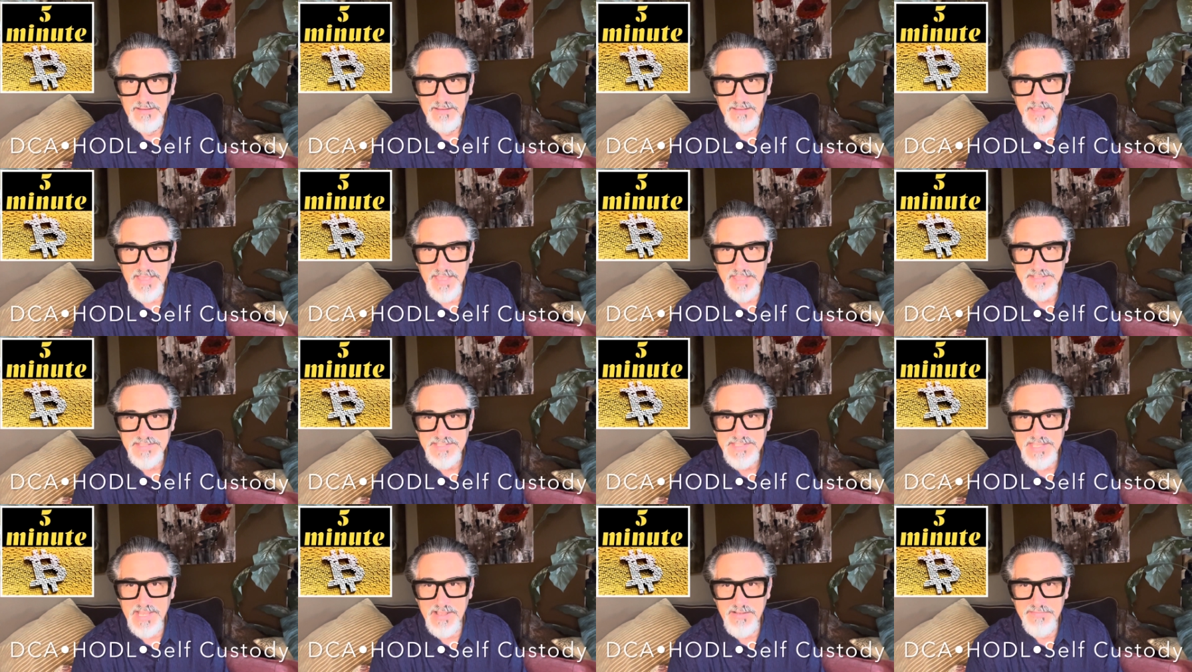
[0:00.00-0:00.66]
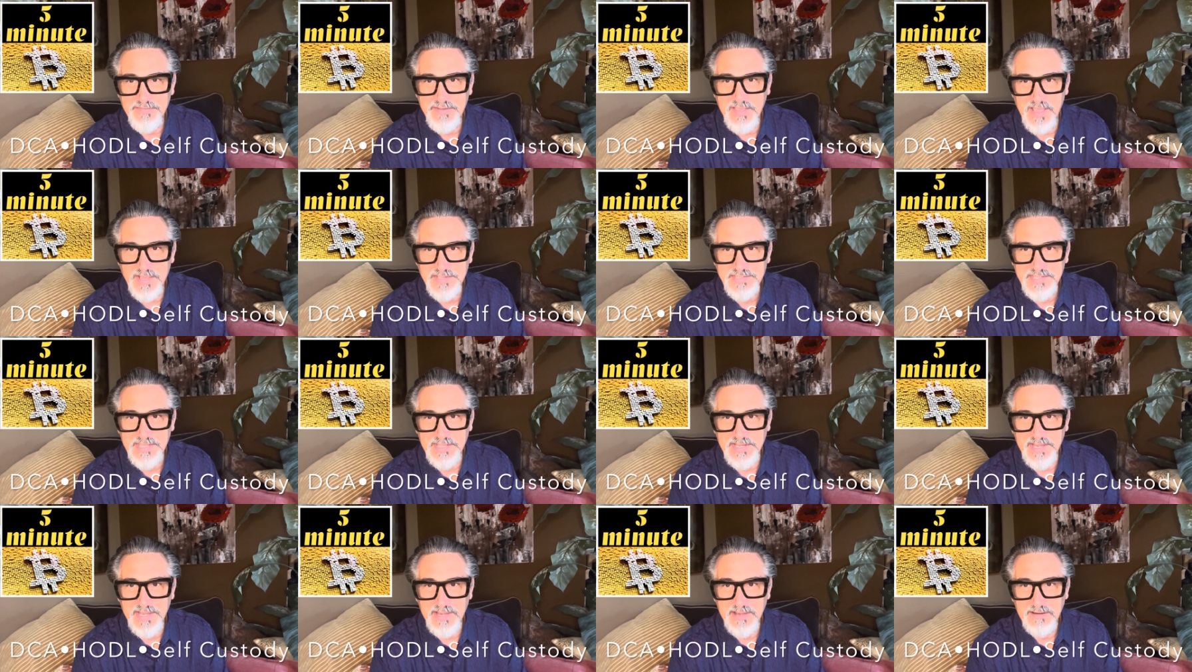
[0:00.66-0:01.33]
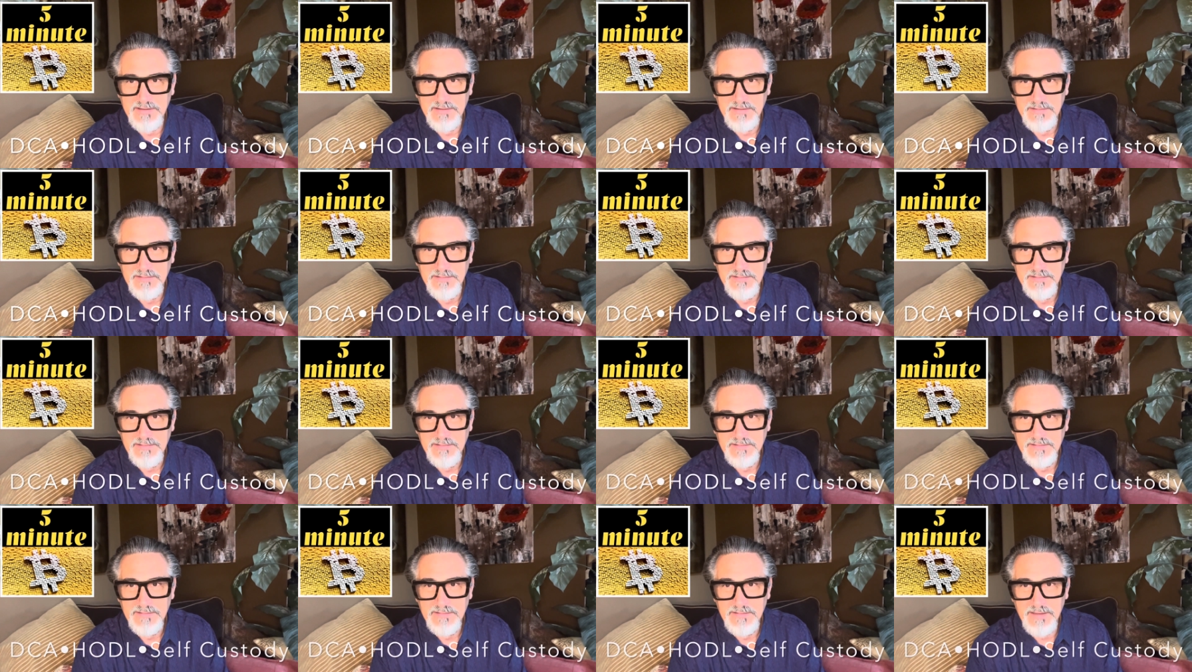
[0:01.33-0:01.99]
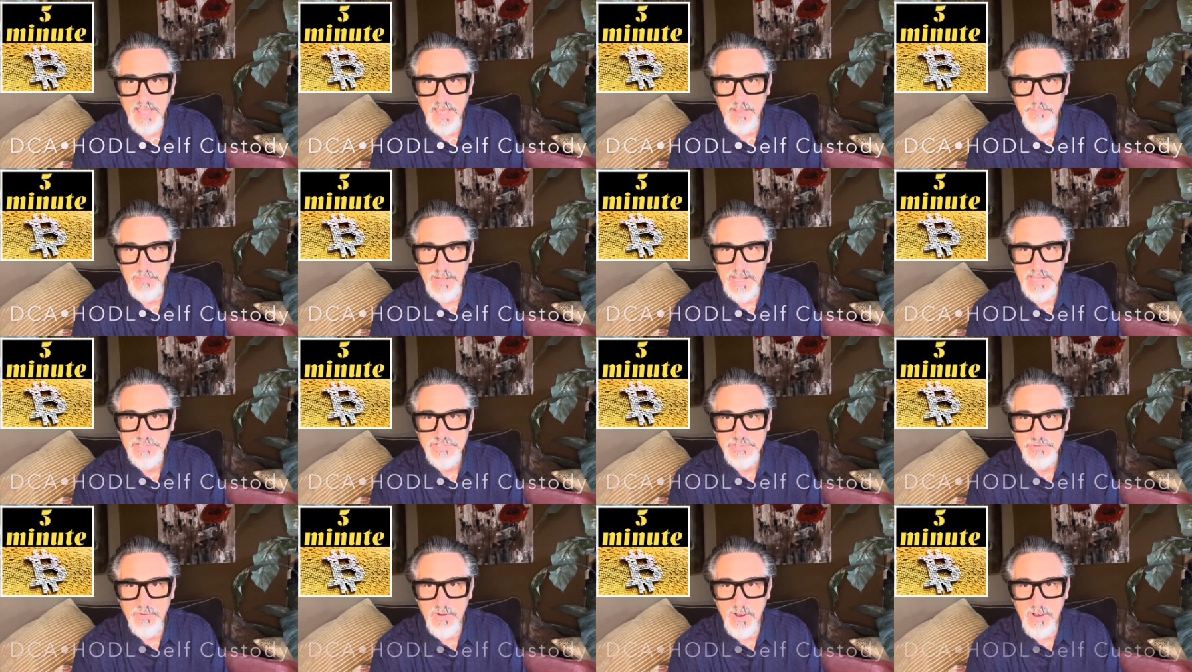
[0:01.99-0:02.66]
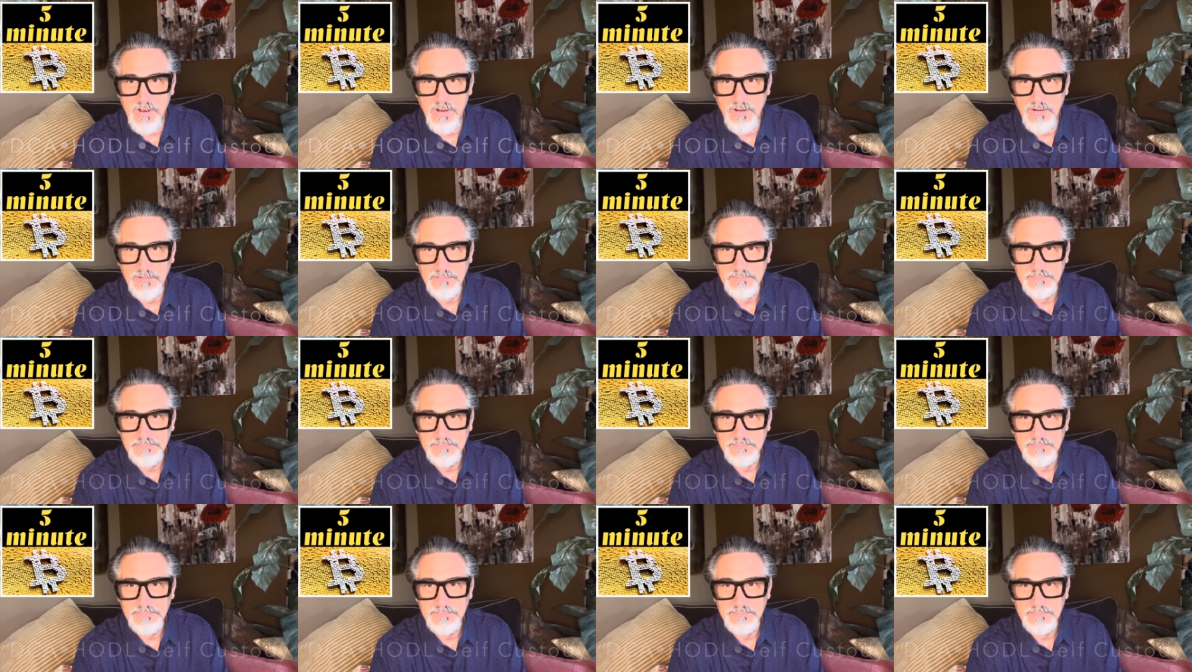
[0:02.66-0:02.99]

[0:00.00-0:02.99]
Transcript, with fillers: and self custody. God bless you all.